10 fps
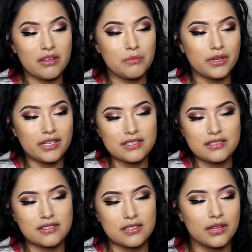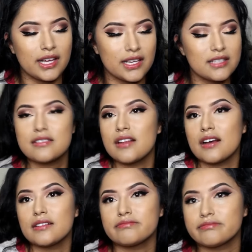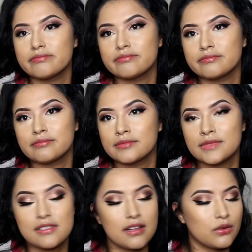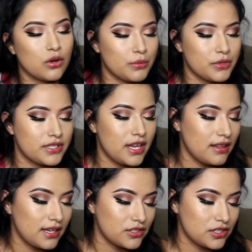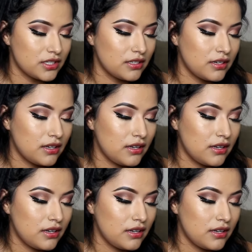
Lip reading: of them, but it's still like it's not Laura Mercier. Like she